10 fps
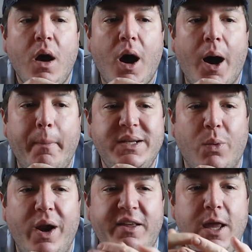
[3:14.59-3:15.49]
because um,
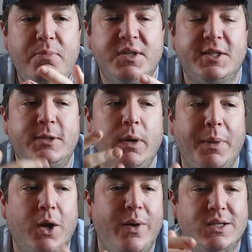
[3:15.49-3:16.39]
I want to keep this
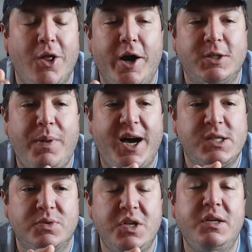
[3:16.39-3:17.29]
experiment going as long as
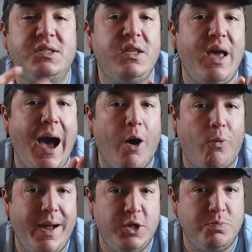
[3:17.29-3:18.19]
possible. So you can see the
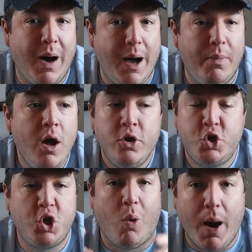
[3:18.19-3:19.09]
outrage mob
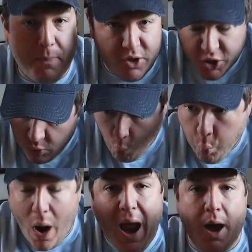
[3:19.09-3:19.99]
show up and just
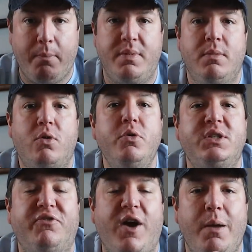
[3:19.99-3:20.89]
wham,
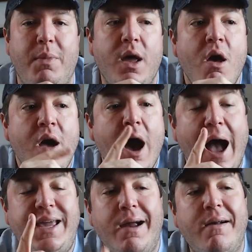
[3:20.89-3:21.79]
crucify me.
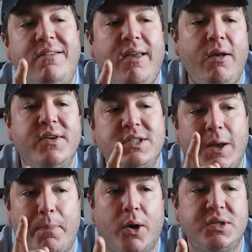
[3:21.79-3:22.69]
I guarantee you this
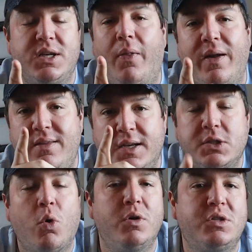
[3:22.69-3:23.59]
will get posted on like
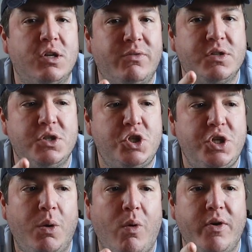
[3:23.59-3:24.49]
Discord servers and
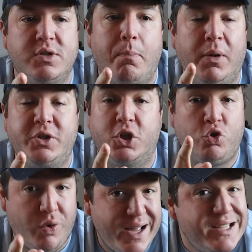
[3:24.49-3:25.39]
shit where there's a bunch of
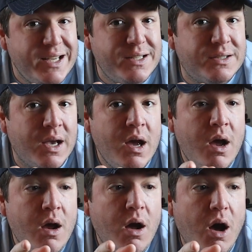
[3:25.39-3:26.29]
crazies
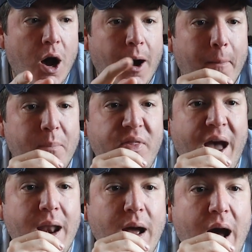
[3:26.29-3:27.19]
um,
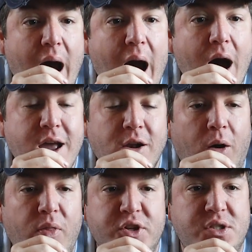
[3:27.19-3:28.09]
that you
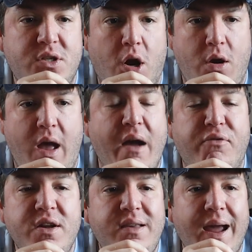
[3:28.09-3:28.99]
know just
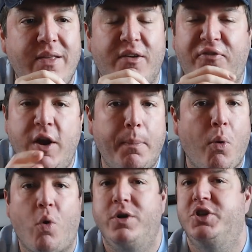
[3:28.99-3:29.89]
every day the fear
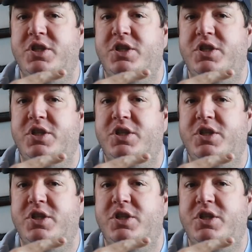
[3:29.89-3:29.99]
porn